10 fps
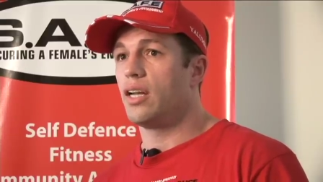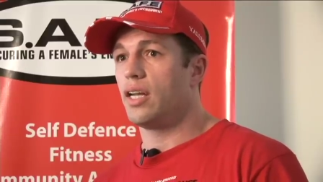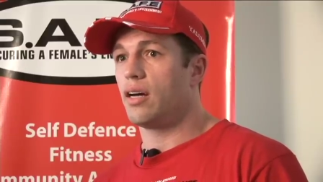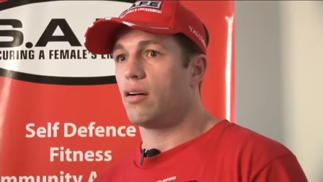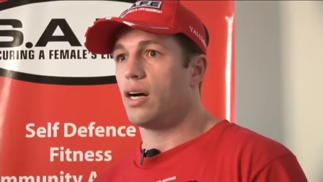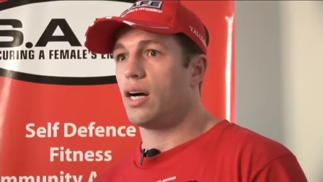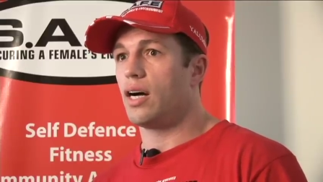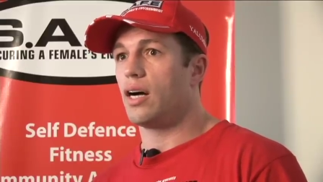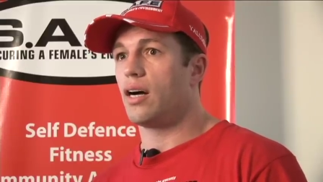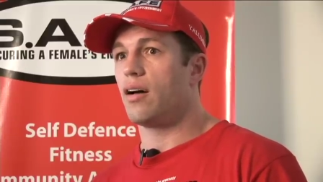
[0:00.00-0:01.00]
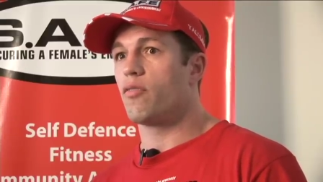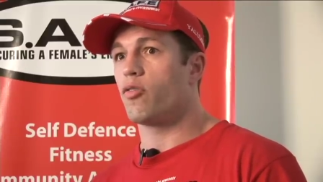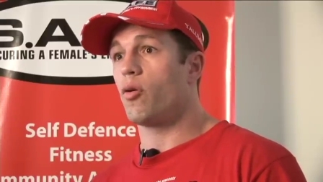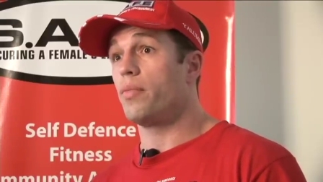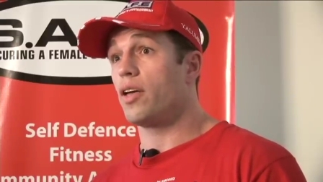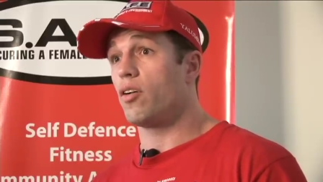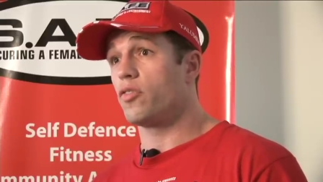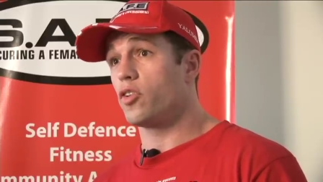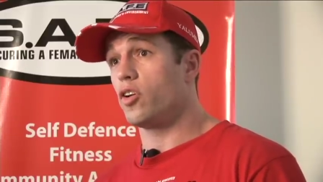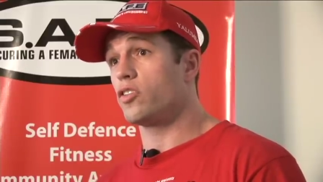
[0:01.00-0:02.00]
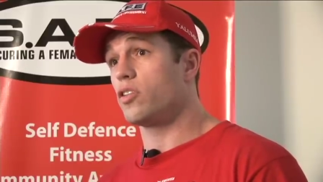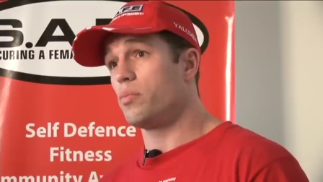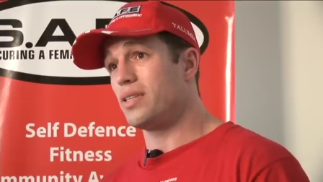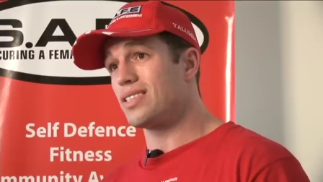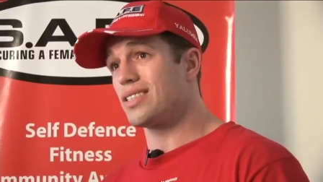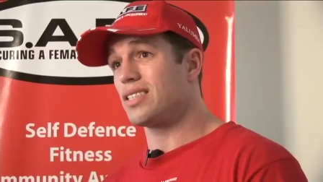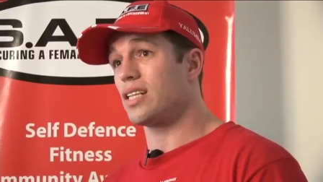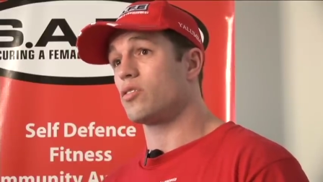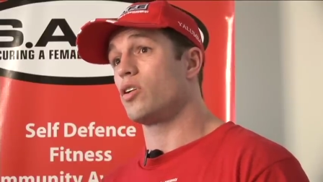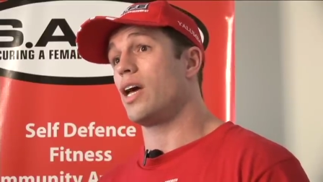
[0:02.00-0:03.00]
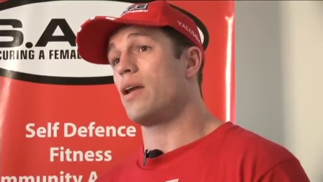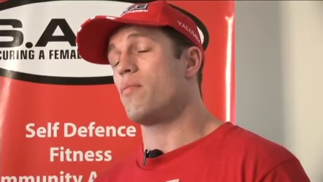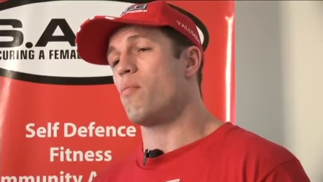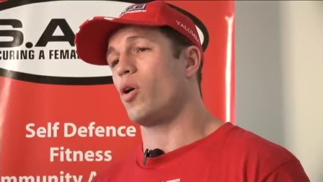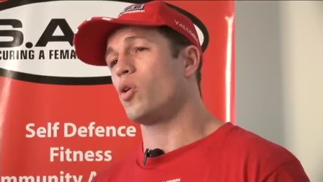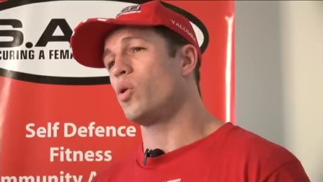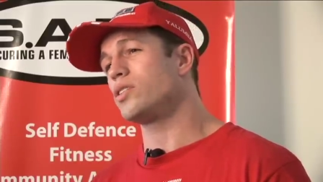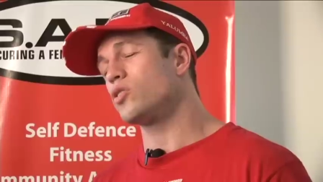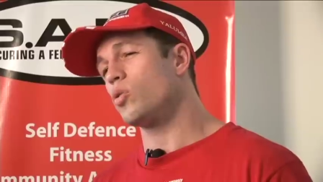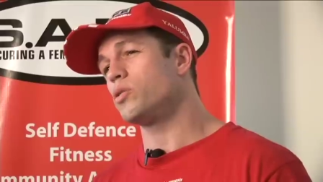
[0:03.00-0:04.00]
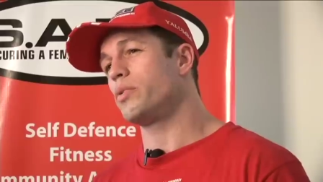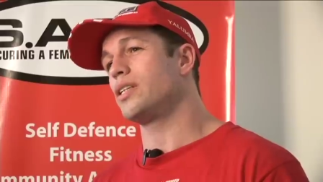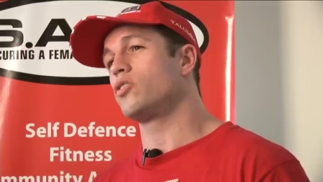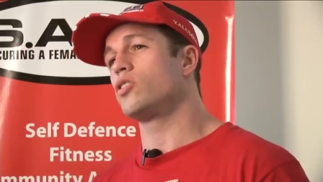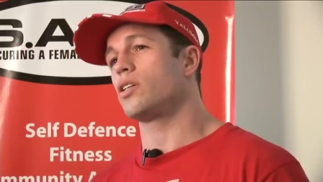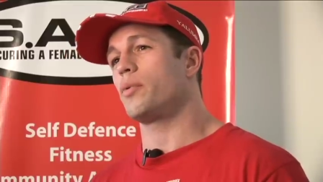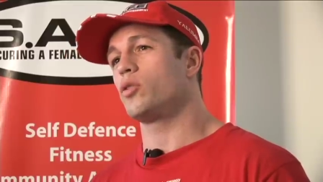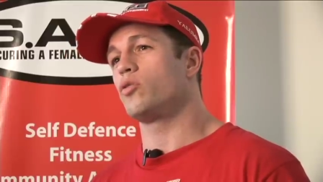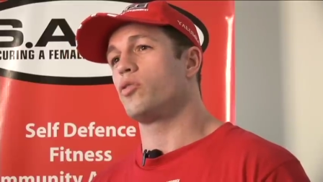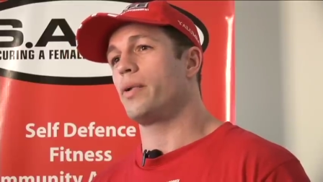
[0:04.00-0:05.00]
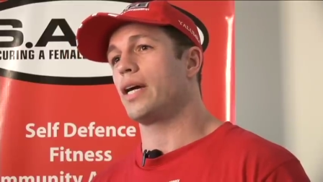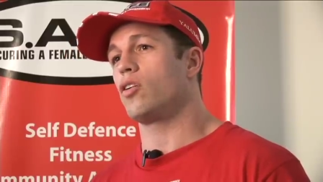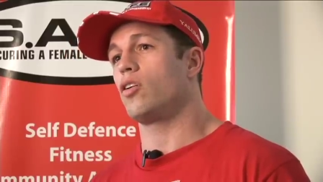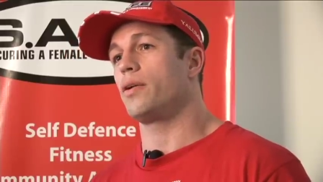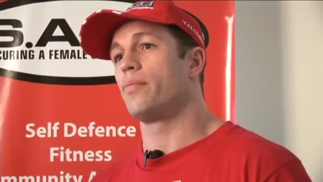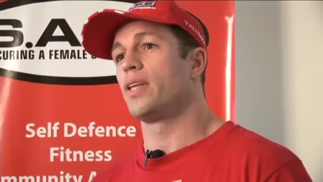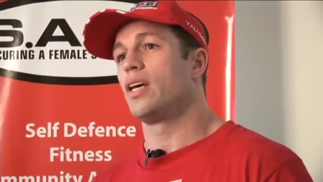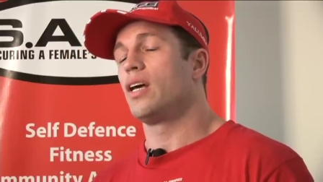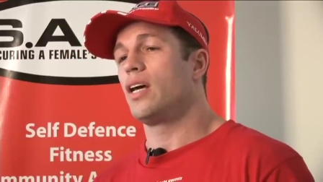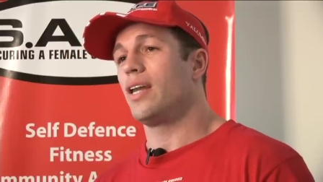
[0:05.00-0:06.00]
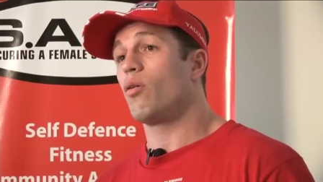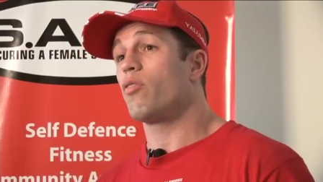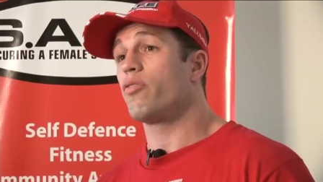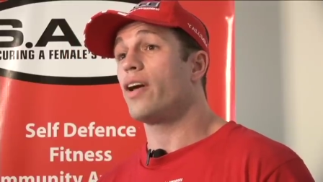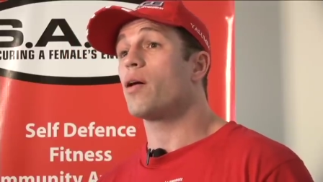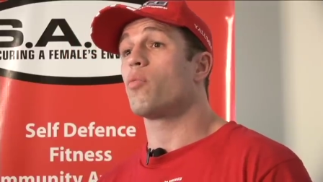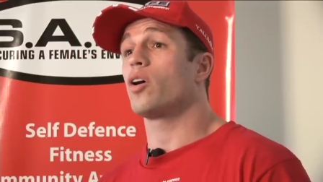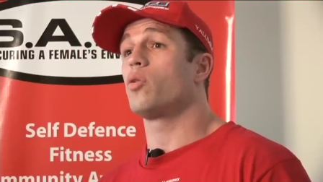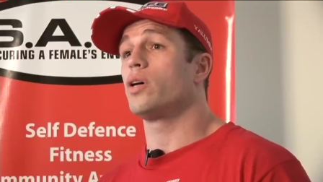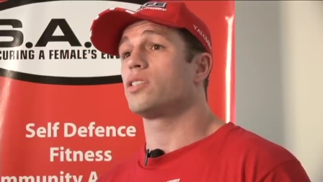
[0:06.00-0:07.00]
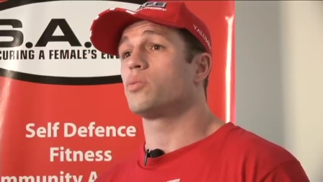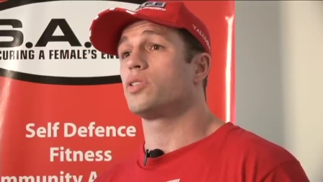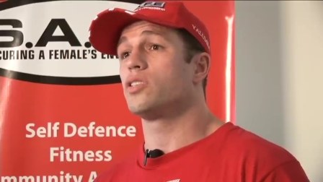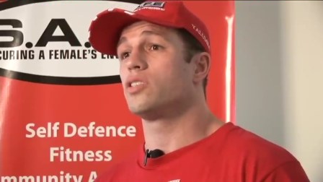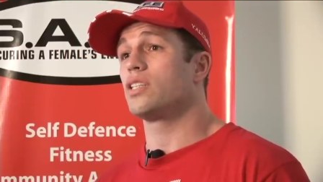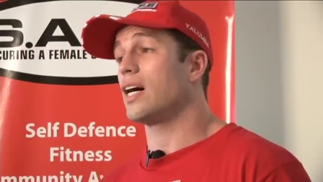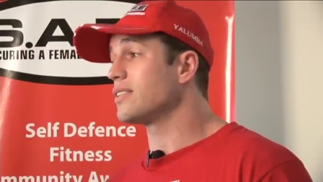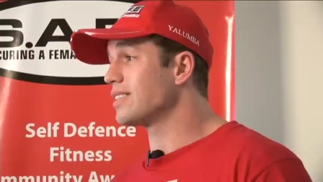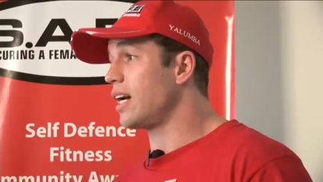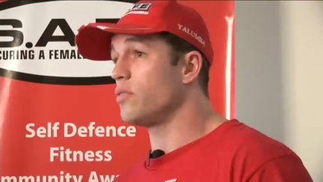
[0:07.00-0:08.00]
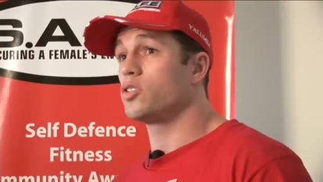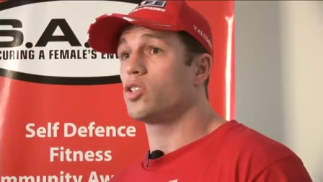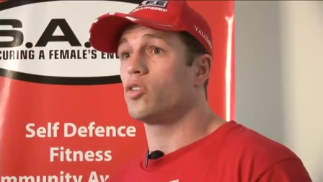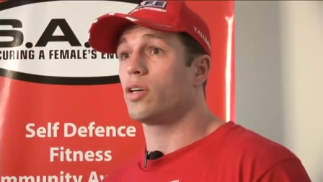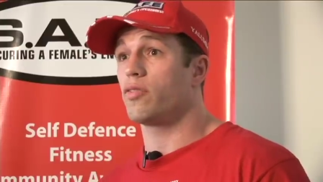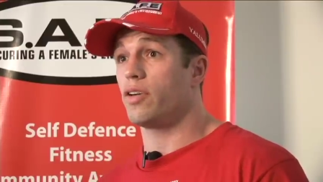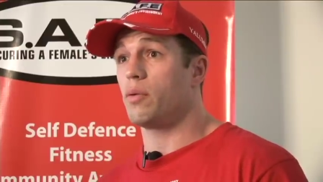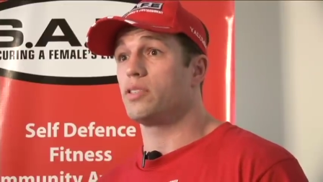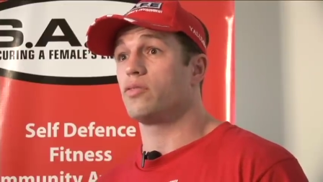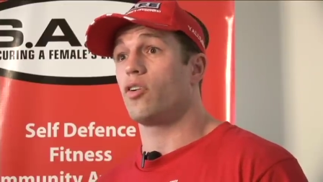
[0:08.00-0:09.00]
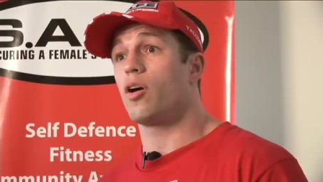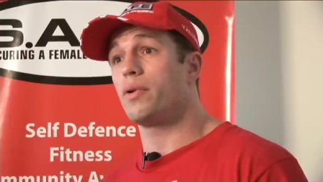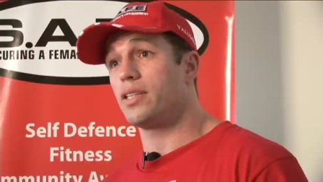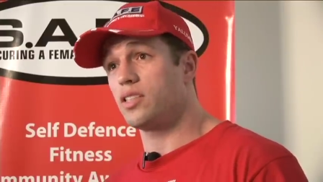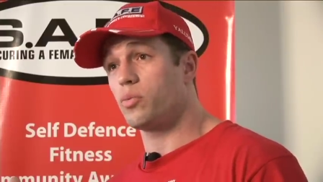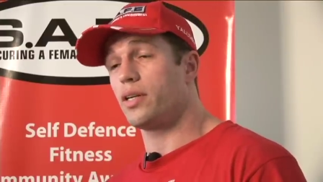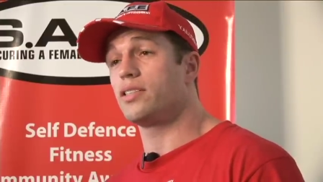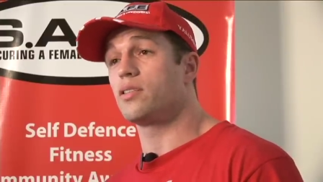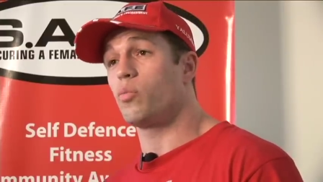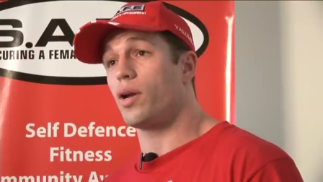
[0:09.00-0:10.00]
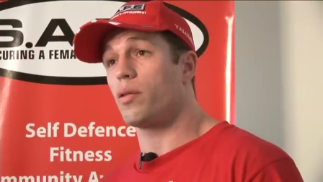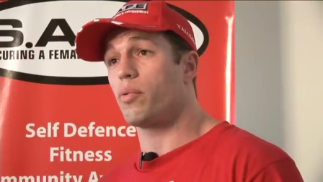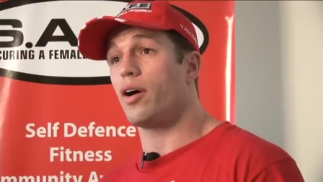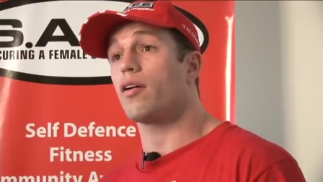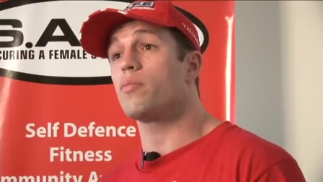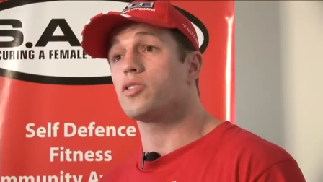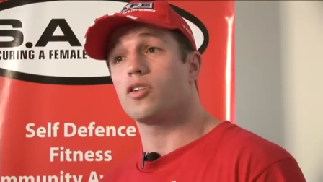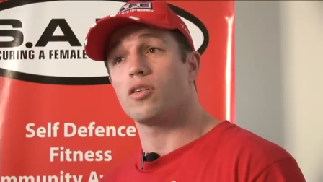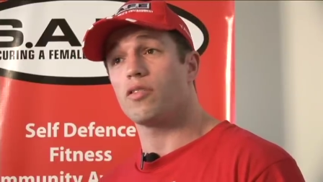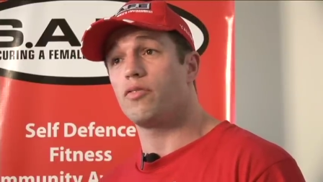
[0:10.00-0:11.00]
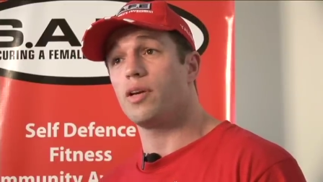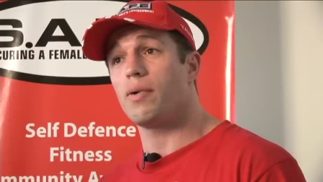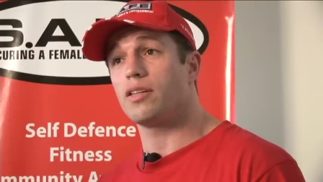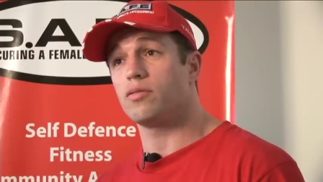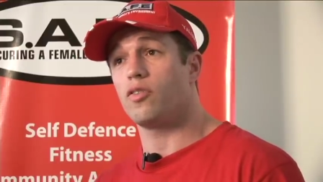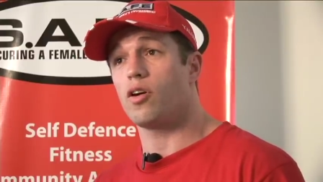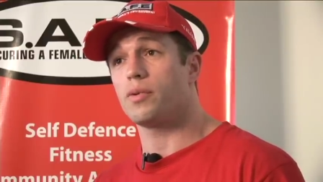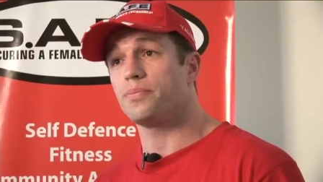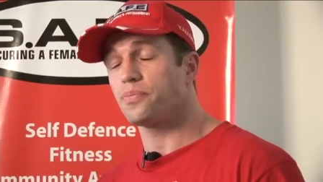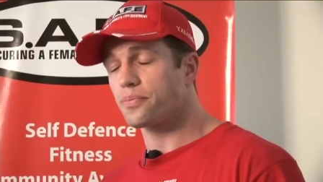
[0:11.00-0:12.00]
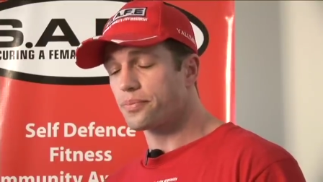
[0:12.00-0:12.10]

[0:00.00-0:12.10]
Now, from then I've turned to the business sector, and my quest has always been to do something good for mankind. Now, I've found my quest, which is safe, securing a family's environment. This one is one of the programs, securing a female's environment.